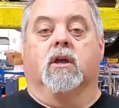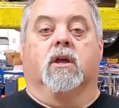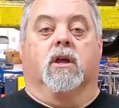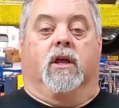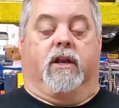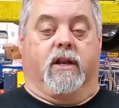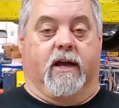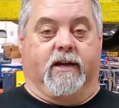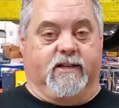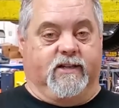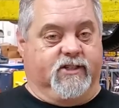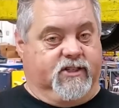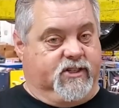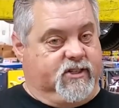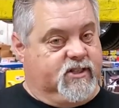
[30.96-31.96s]
In
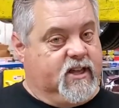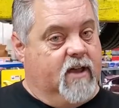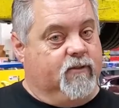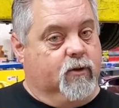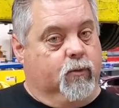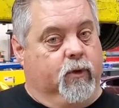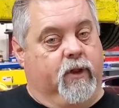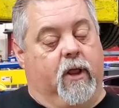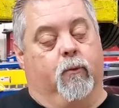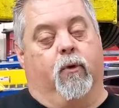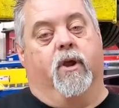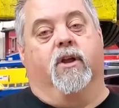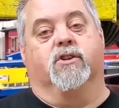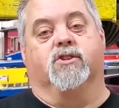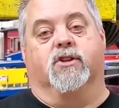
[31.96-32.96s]
1967, when they
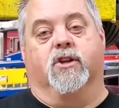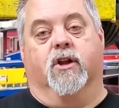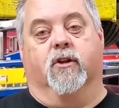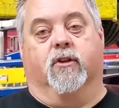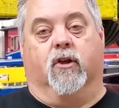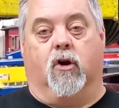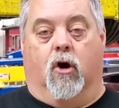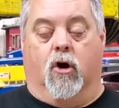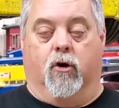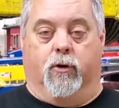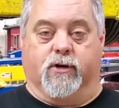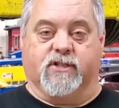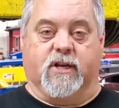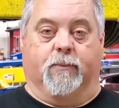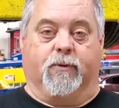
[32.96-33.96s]
re-engineered the car to
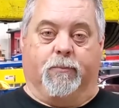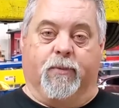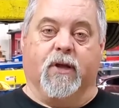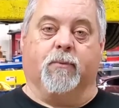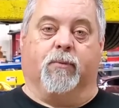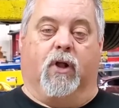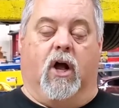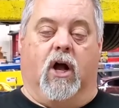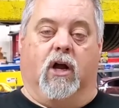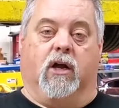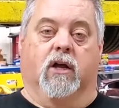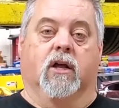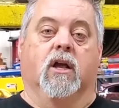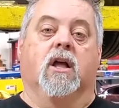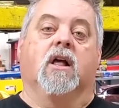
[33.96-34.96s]
accept a big block,
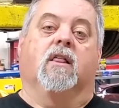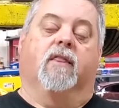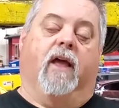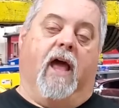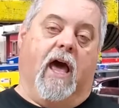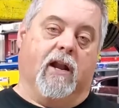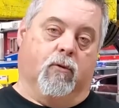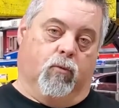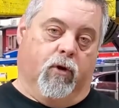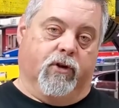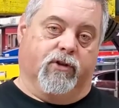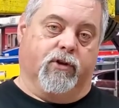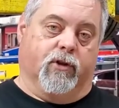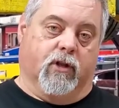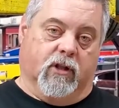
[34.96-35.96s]
they added one
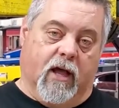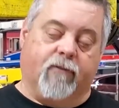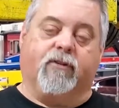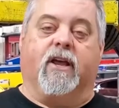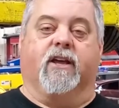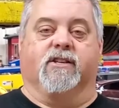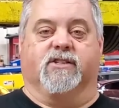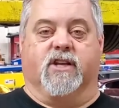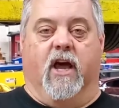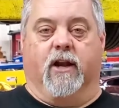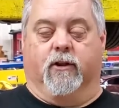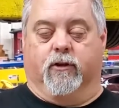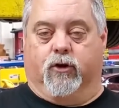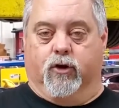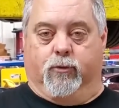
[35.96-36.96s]
to the left-hand side
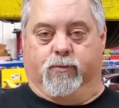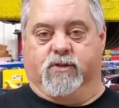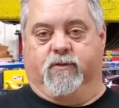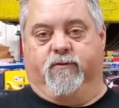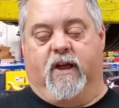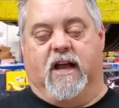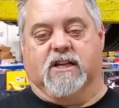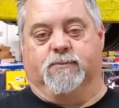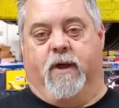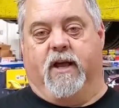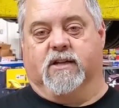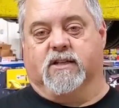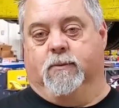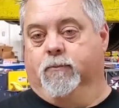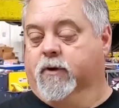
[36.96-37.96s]
of the coupes and
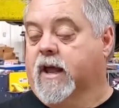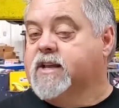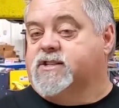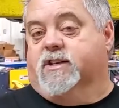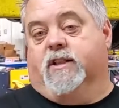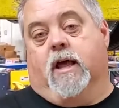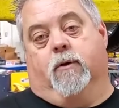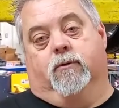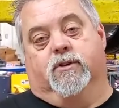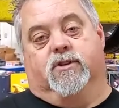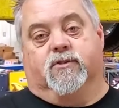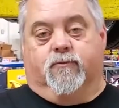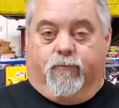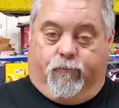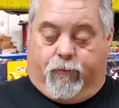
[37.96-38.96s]
fastbacks. I'm guessing that
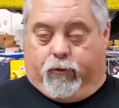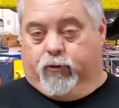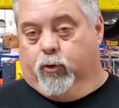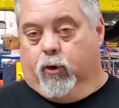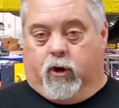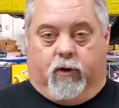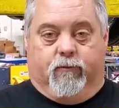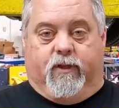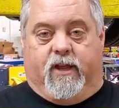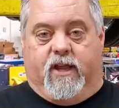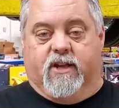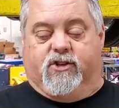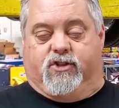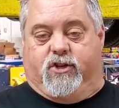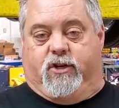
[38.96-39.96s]
was for torque of the
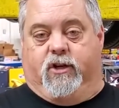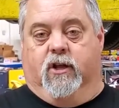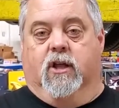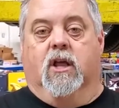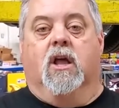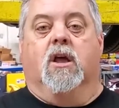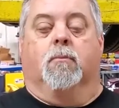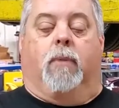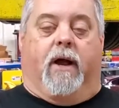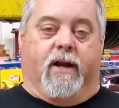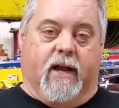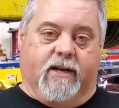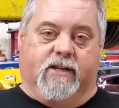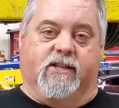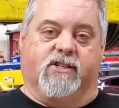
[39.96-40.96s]
engine. By
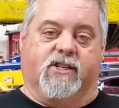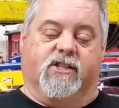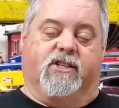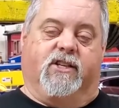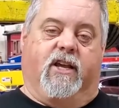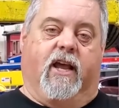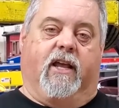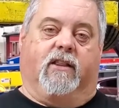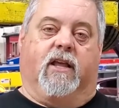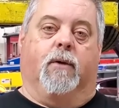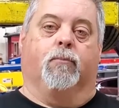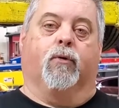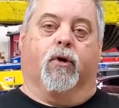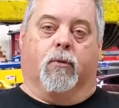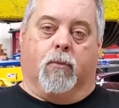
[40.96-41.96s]
1968, they
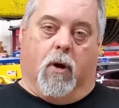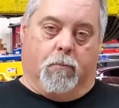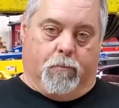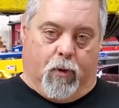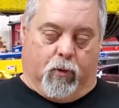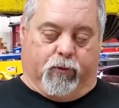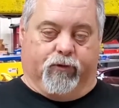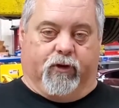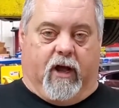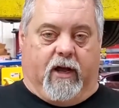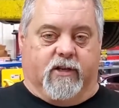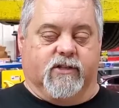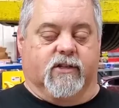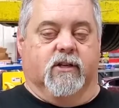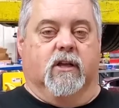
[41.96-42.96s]
put them on both
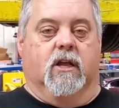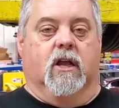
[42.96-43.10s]
sides.